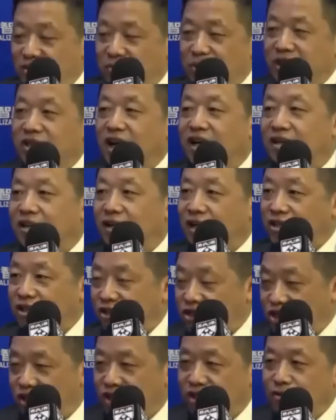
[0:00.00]
We
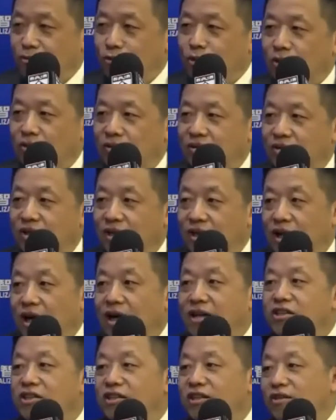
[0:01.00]
both need to
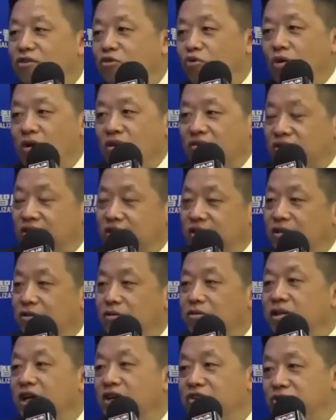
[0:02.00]
stay
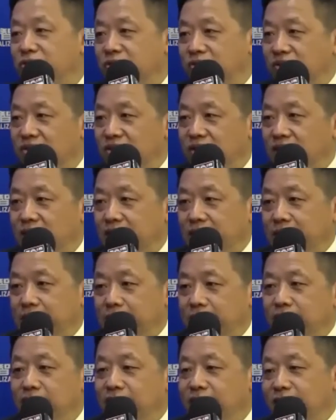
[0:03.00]
professional. We need to
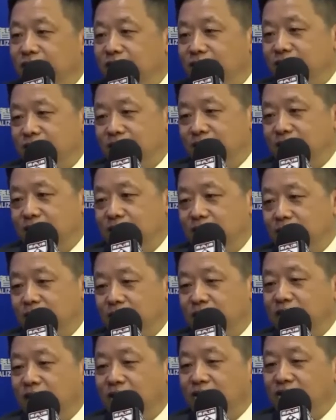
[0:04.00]
have our own
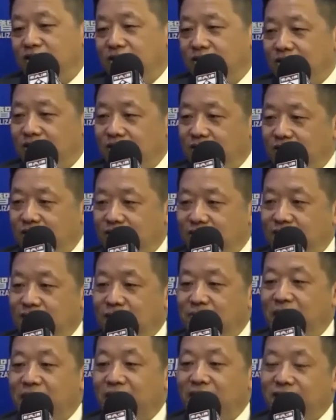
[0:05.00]
expertise
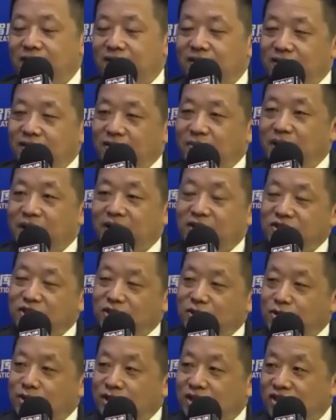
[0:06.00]
and
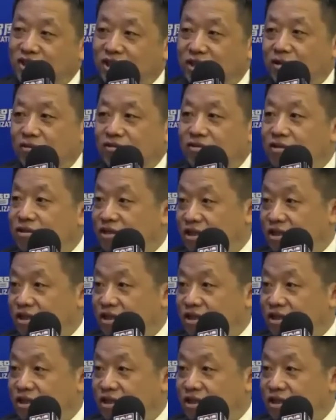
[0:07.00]
our focus.